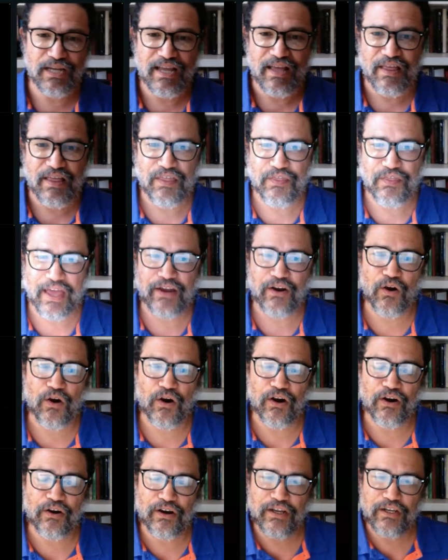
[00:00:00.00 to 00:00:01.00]
that
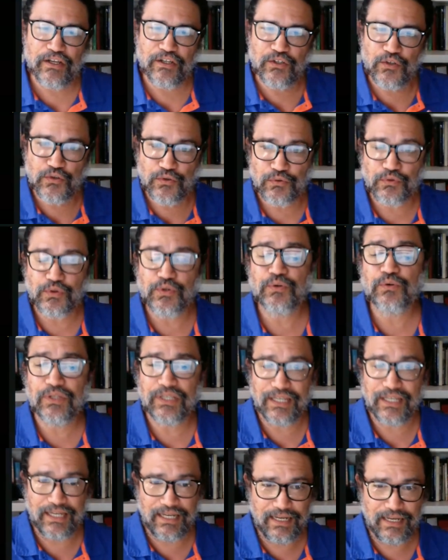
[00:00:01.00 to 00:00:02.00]
are
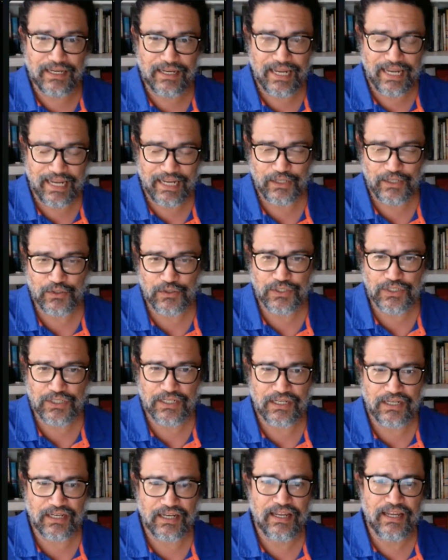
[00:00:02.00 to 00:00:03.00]
truly
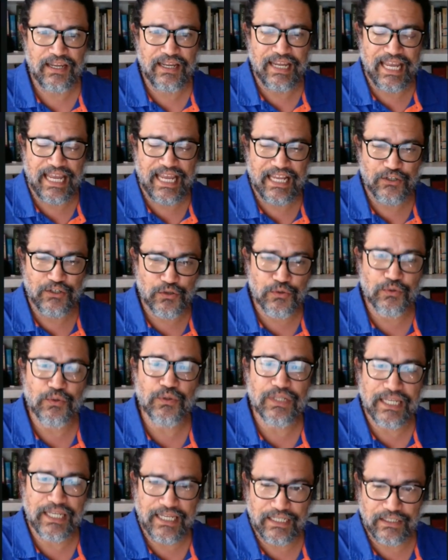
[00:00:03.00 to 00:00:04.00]
interested,
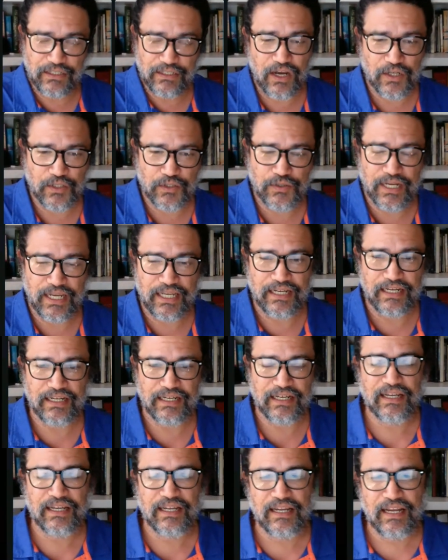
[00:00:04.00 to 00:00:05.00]
truly indoctrinated,
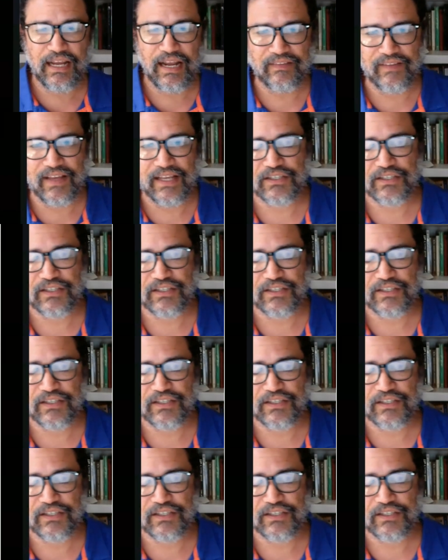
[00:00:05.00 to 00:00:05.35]
and that's